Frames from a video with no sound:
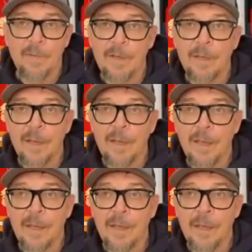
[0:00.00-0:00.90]

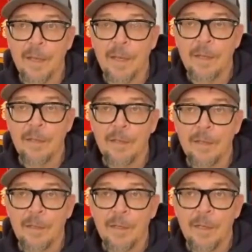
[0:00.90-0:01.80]
And I
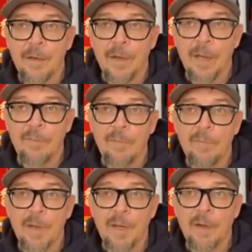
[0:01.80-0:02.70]
have a
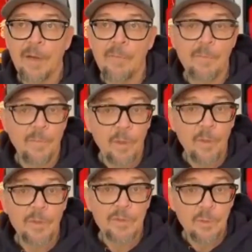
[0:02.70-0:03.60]
very
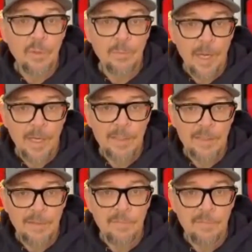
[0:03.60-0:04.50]
full
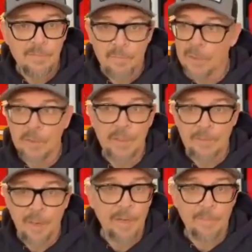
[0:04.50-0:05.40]
toolbox of really
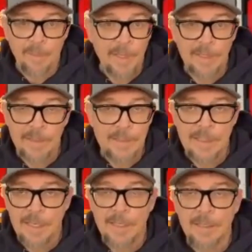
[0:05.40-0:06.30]
great things
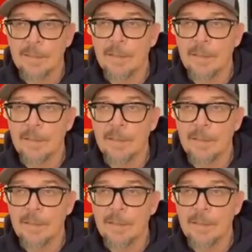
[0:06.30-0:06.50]
that